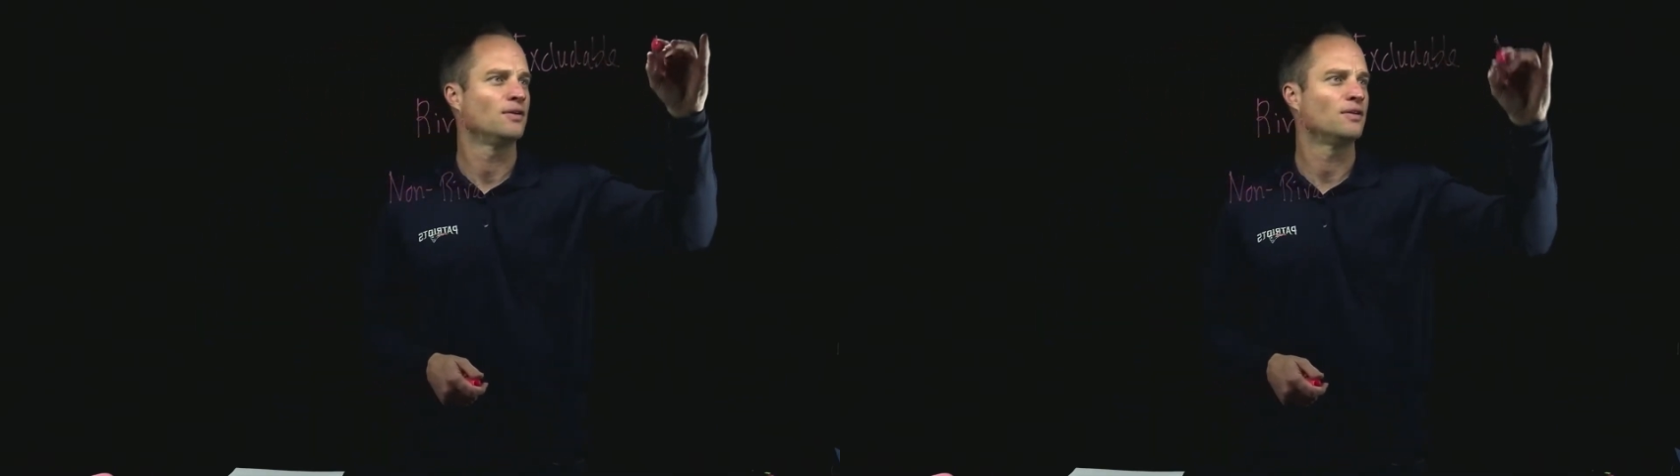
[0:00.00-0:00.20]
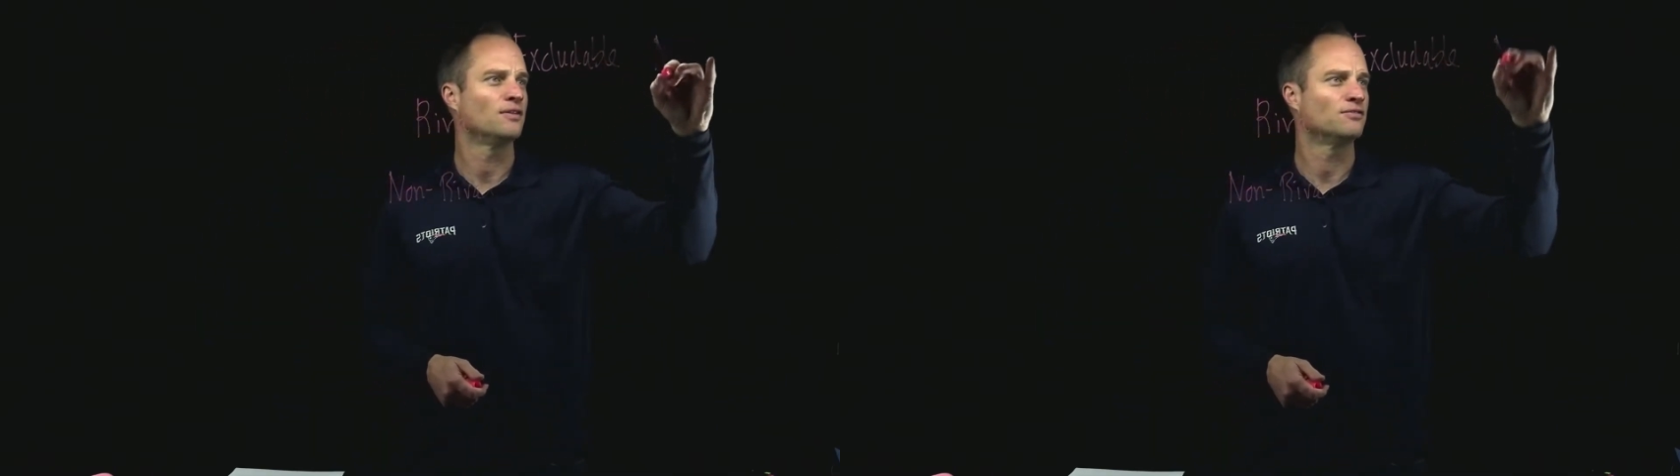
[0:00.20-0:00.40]

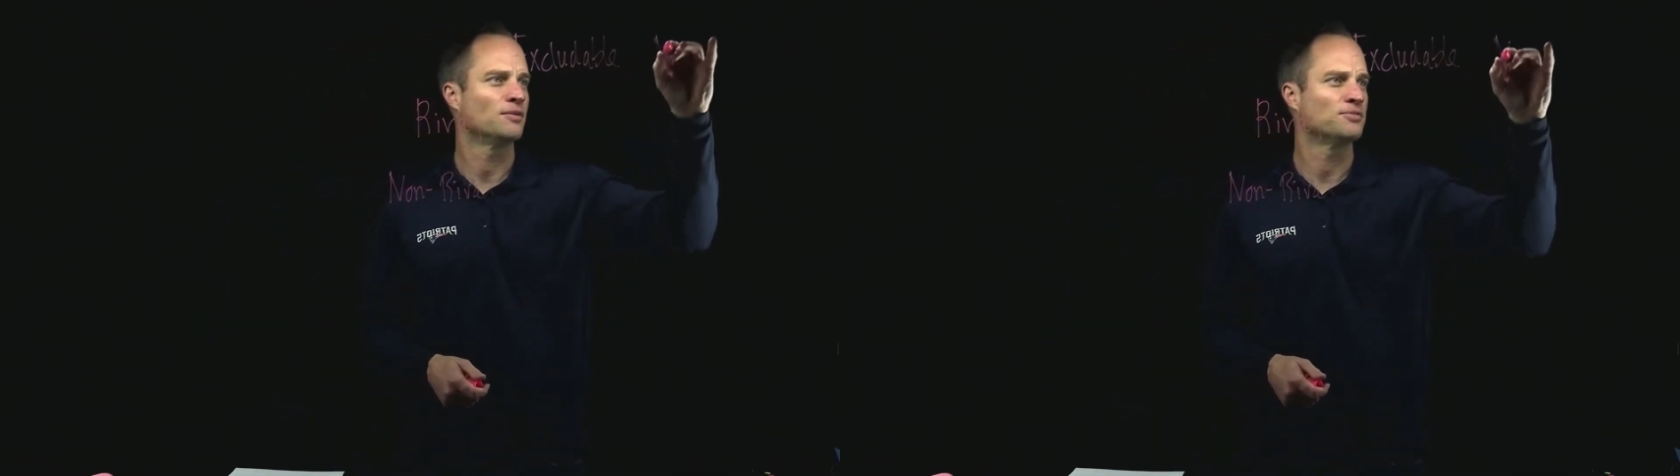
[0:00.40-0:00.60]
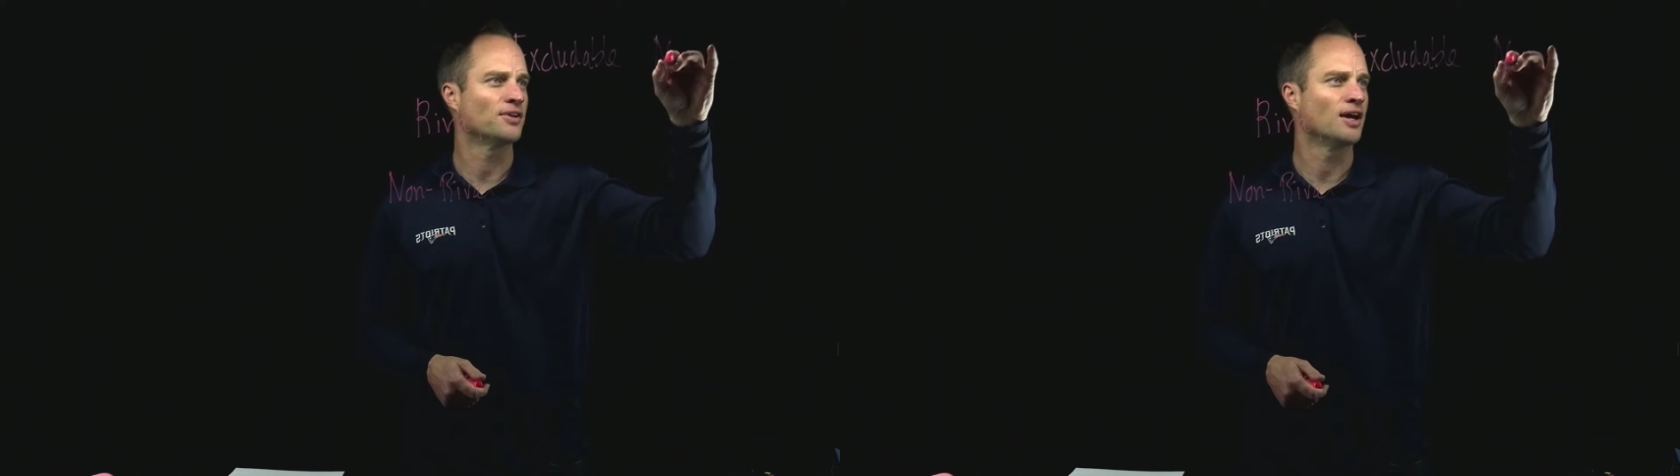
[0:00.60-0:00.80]
And the
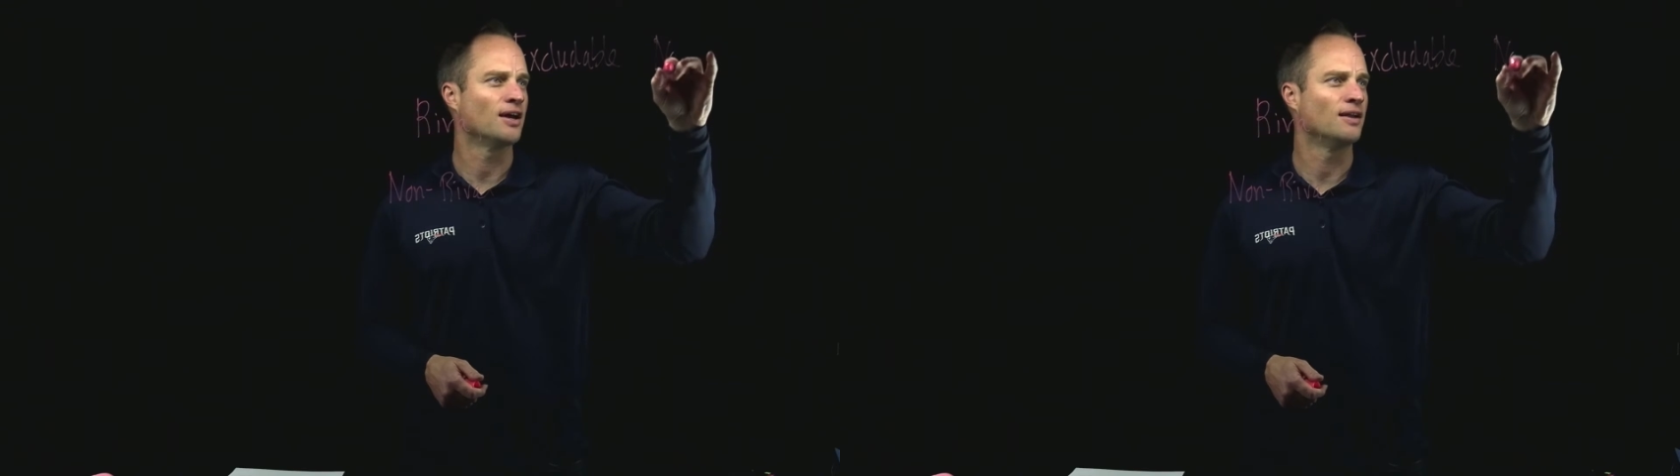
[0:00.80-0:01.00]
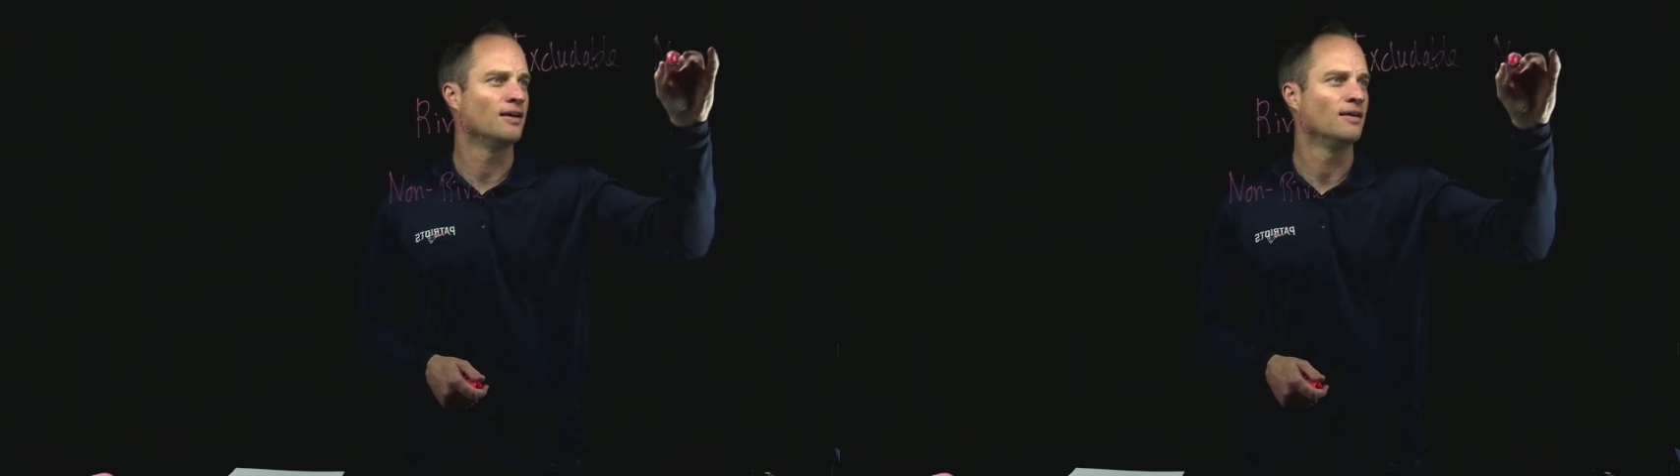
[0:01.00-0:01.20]
flip side,